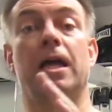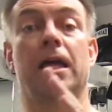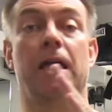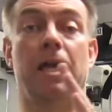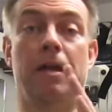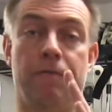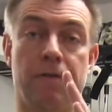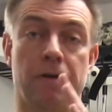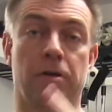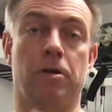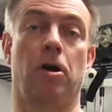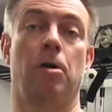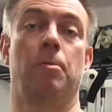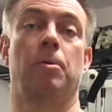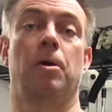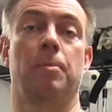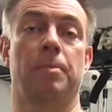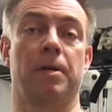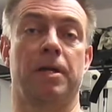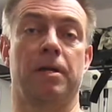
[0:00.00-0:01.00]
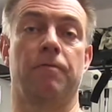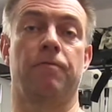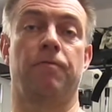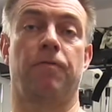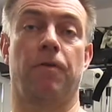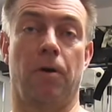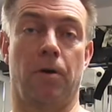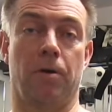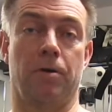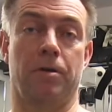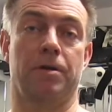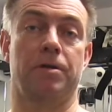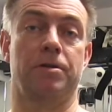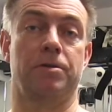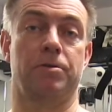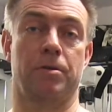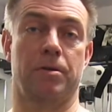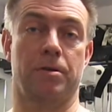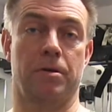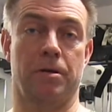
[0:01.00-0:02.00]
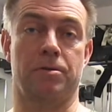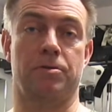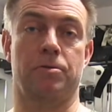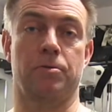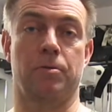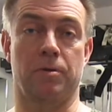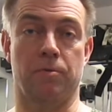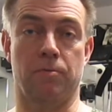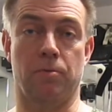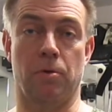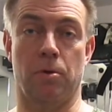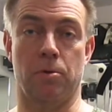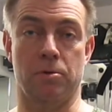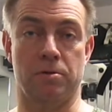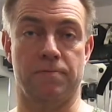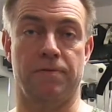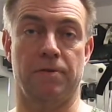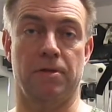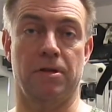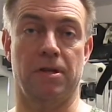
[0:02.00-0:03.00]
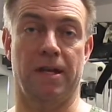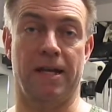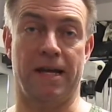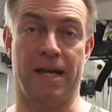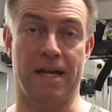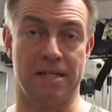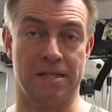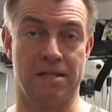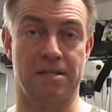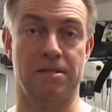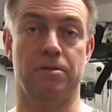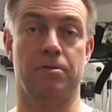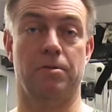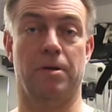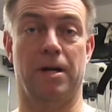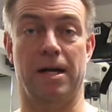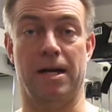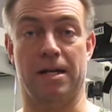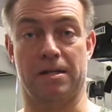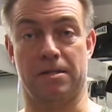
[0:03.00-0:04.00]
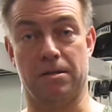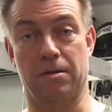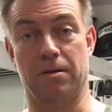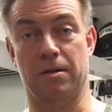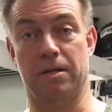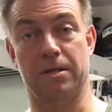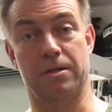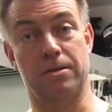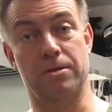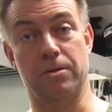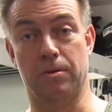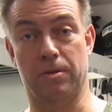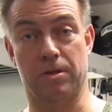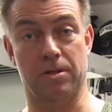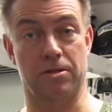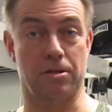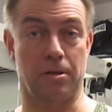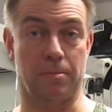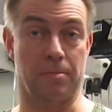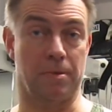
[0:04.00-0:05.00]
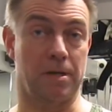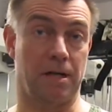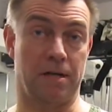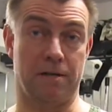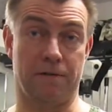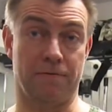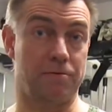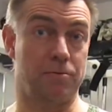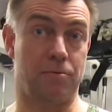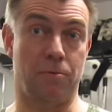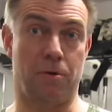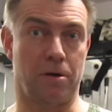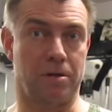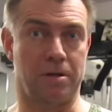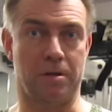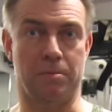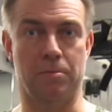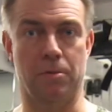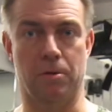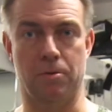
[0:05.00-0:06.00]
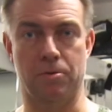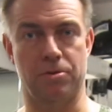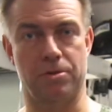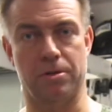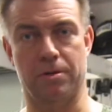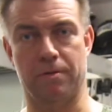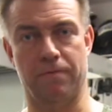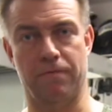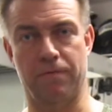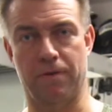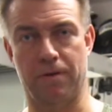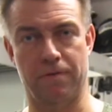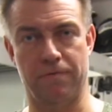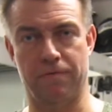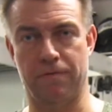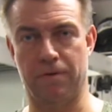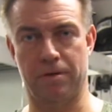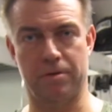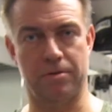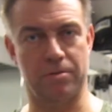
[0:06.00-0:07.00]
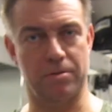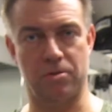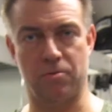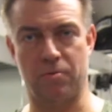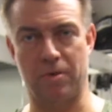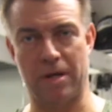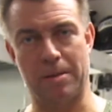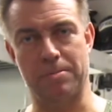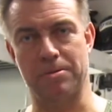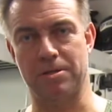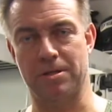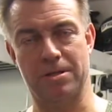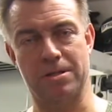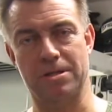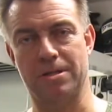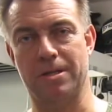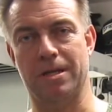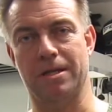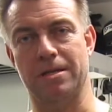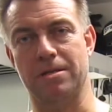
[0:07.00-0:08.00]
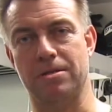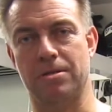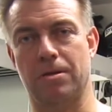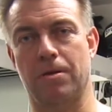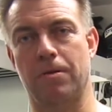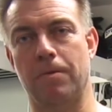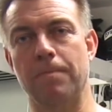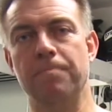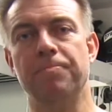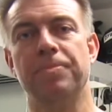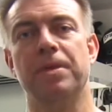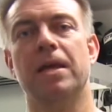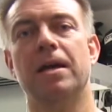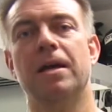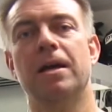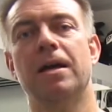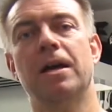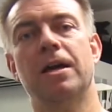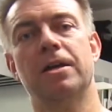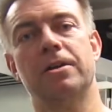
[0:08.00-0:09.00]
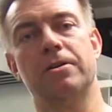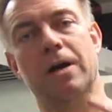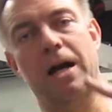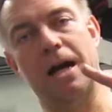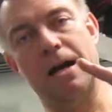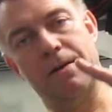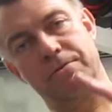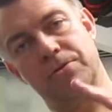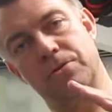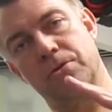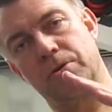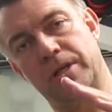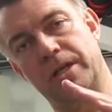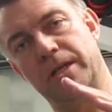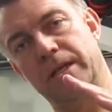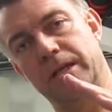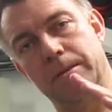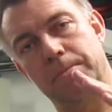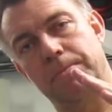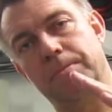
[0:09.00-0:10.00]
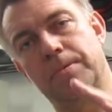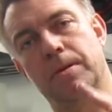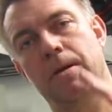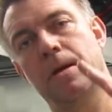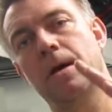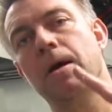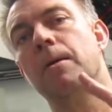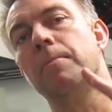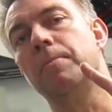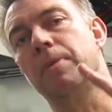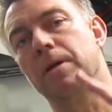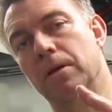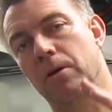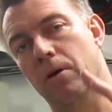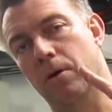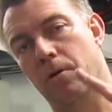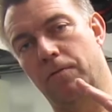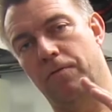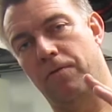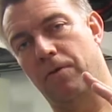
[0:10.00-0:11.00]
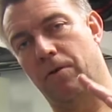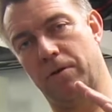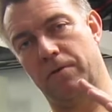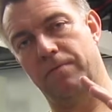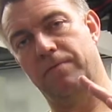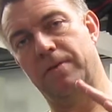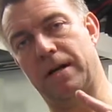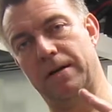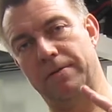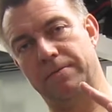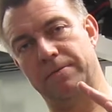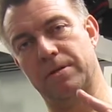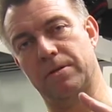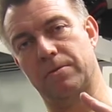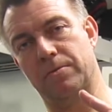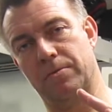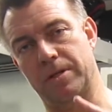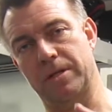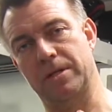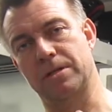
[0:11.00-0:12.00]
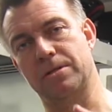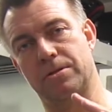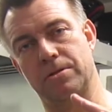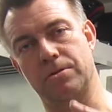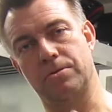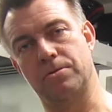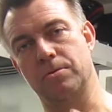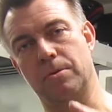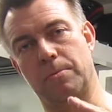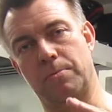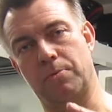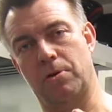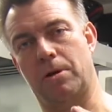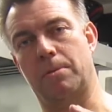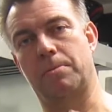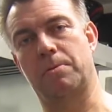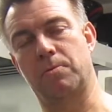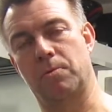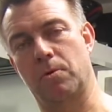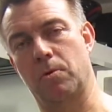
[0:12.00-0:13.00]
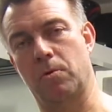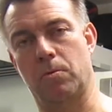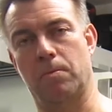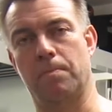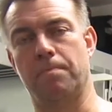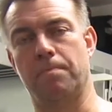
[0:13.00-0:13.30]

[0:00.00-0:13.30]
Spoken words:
If you come up any further, you are not doing rows for the lats, you are actually doing some kind of shrugging motion for your traps instead. So you have to keep below 45 degrees to do a proper row.